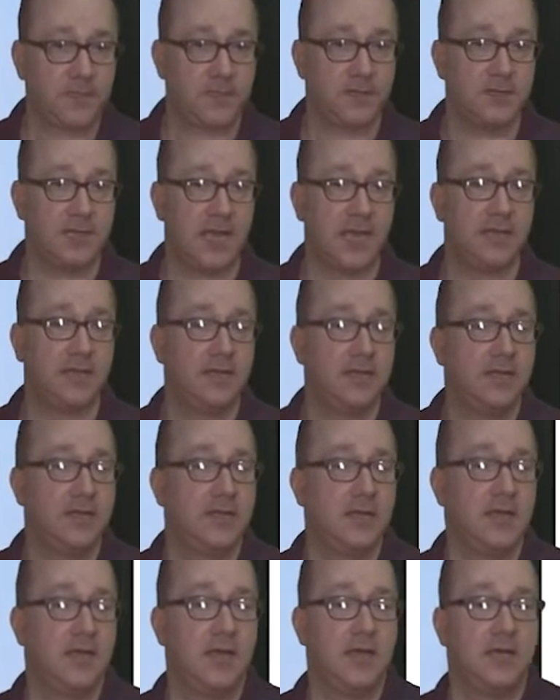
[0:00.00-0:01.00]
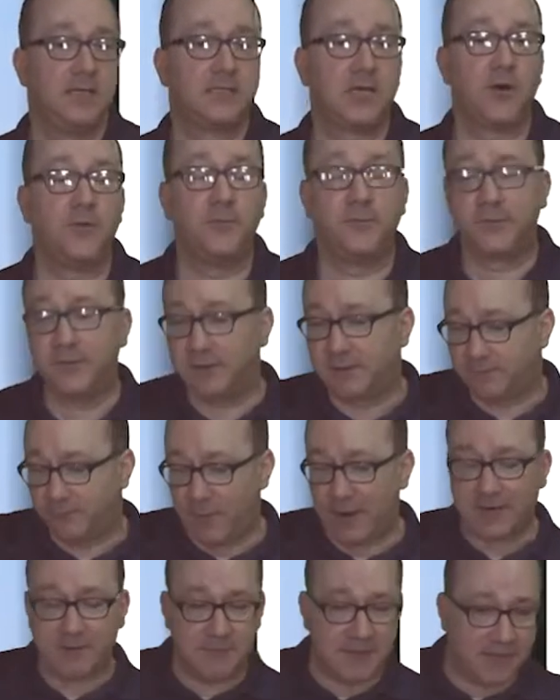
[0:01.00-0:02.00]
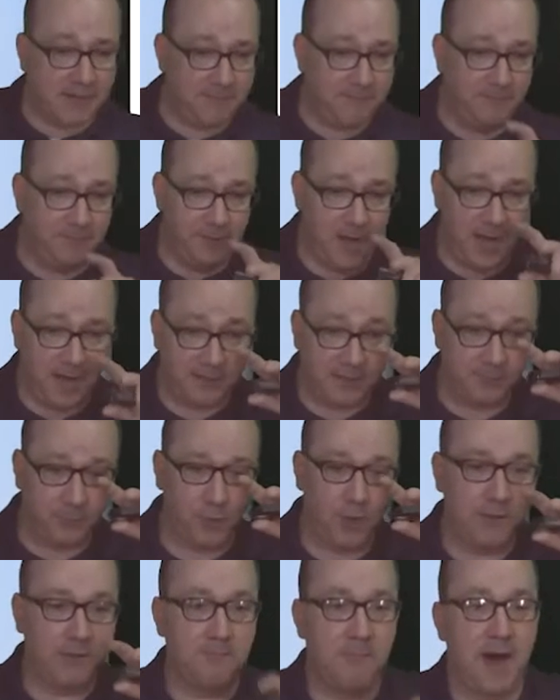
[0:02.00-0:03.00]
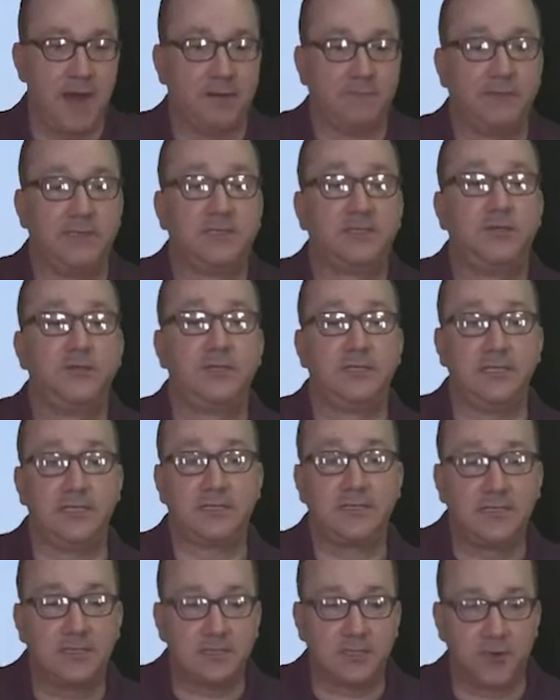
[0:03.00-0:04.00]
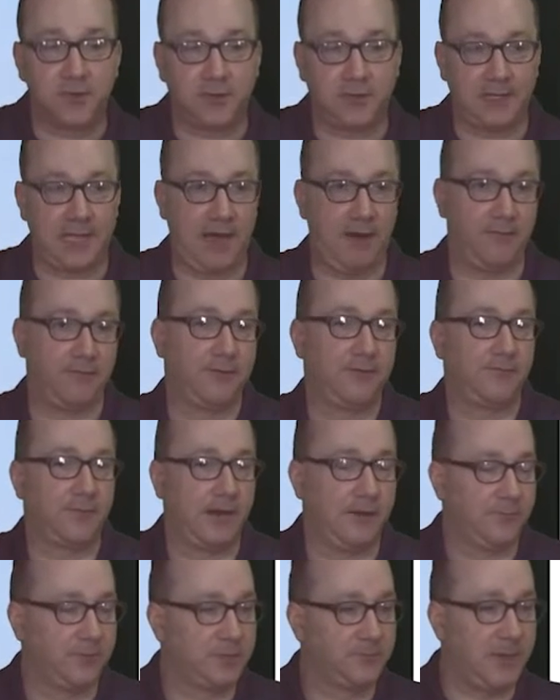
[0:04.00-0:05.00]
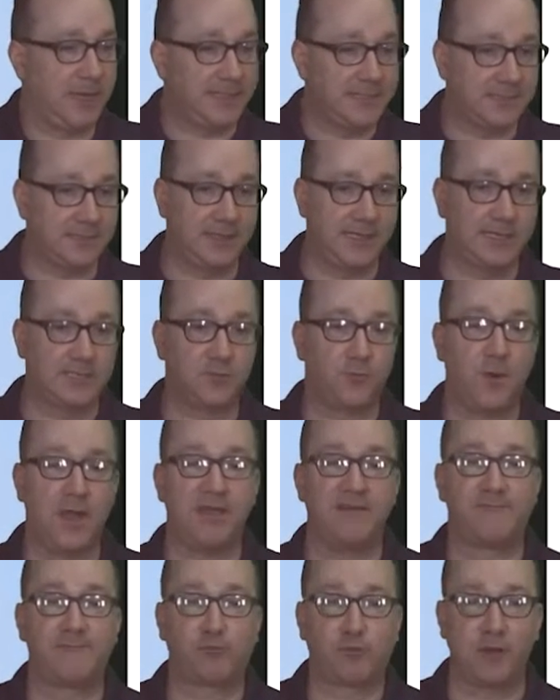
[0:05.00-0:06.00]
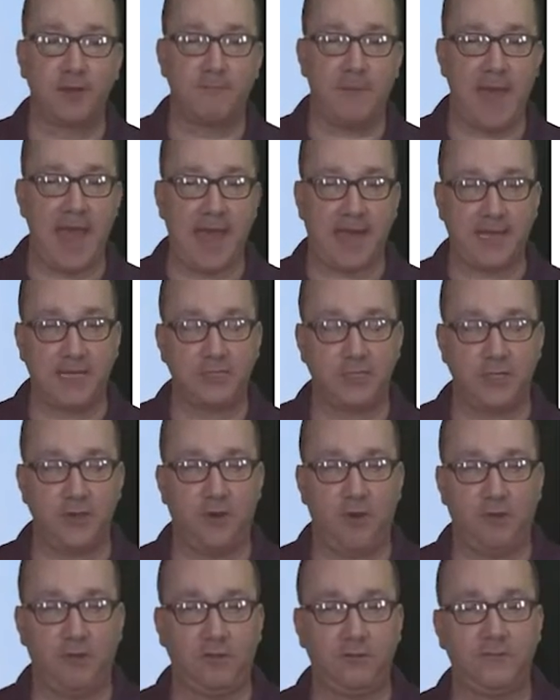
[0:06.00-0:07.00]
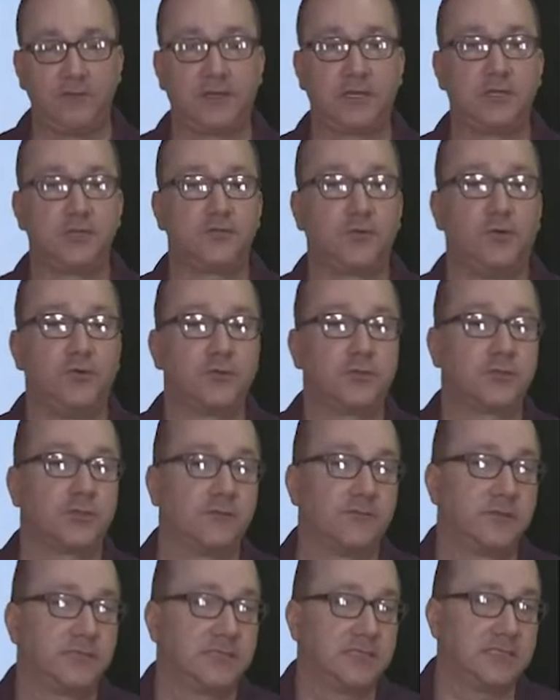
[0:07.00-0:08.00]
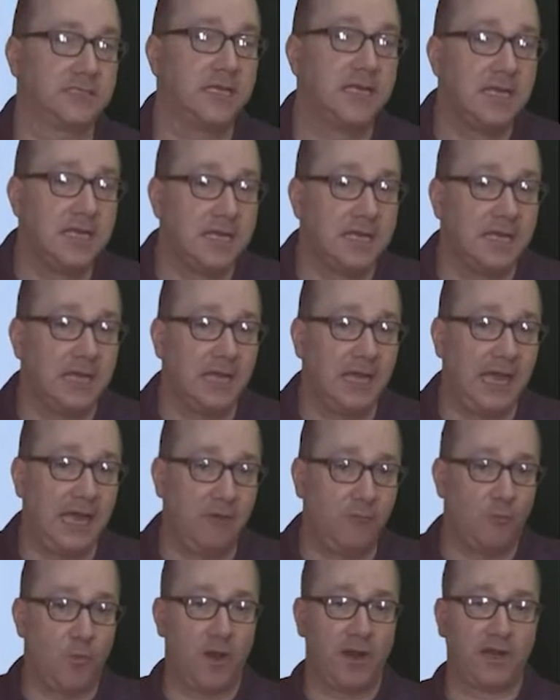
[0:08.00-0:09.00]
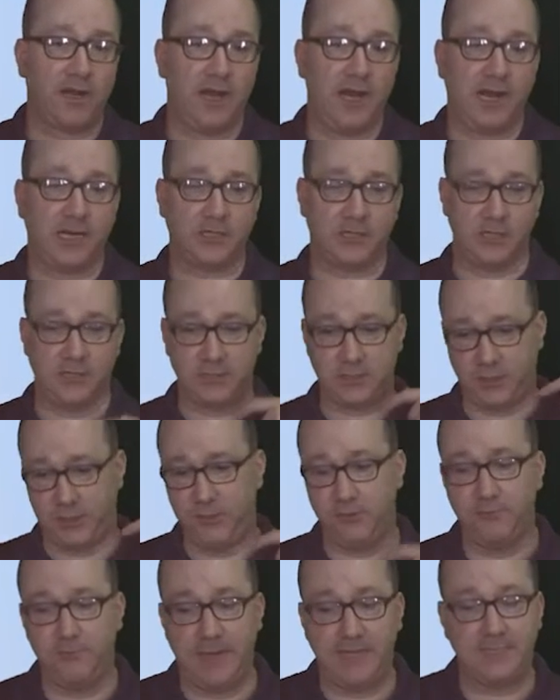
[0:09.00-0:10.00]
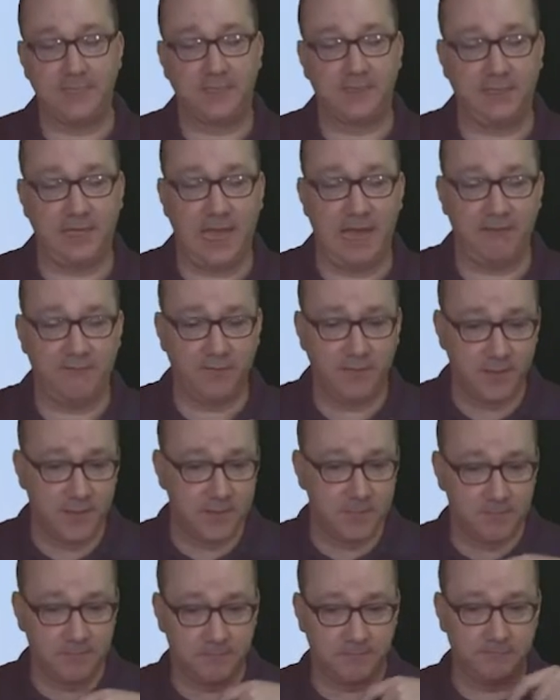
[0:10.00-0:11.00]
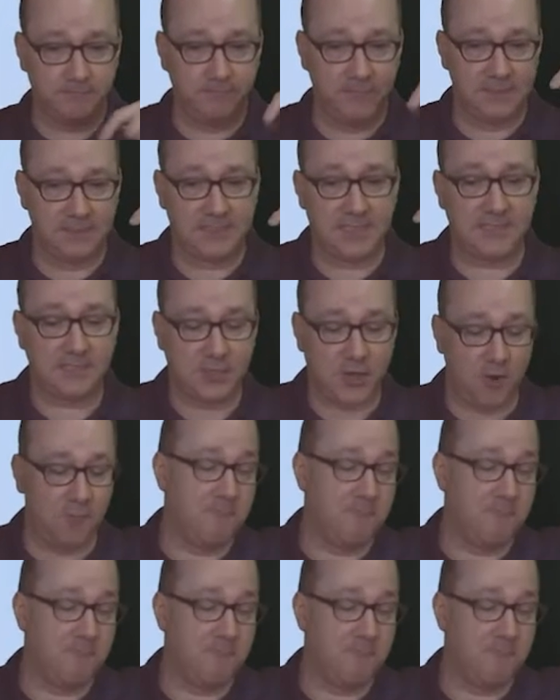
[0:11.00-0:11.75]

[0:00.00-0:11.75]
Okay. So the recommended deployment model is using the Cisco cloud, right, which basically is a way of pre-packaging all of the control services in one connection. So you basically have Cisco